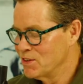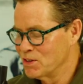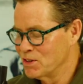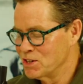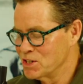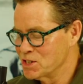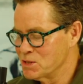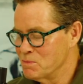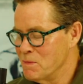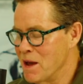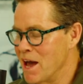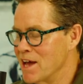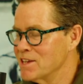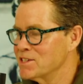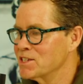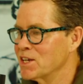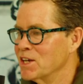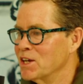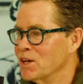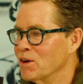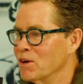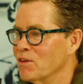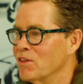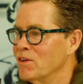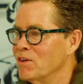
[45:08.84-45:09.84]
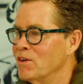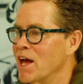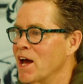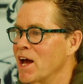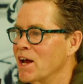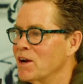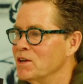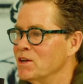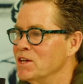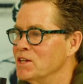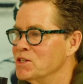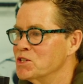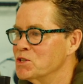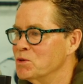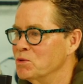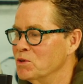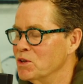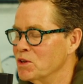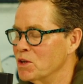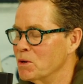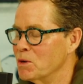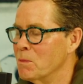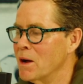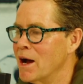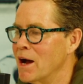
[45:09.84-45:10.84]
They're just masking, or they're yeah. not uh, in tune
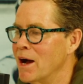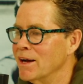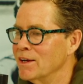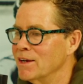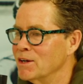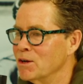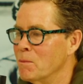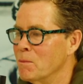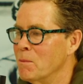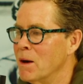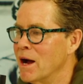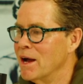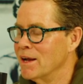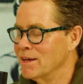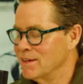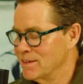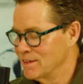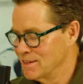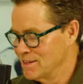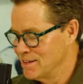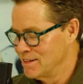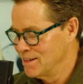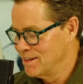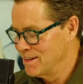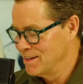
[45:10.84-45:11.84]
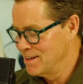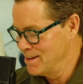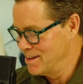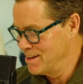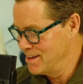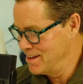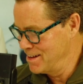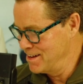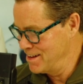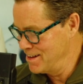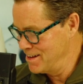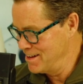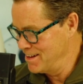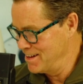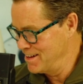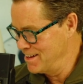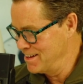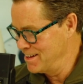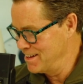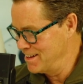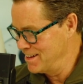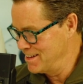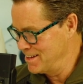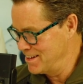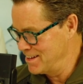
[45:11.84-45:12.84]
to their body. Exactly, I agree with you 100. percent But then
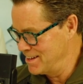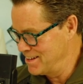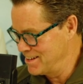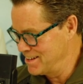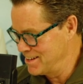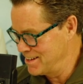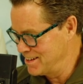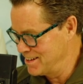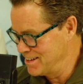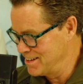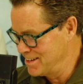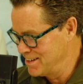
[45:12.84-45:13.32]
you ask them, have you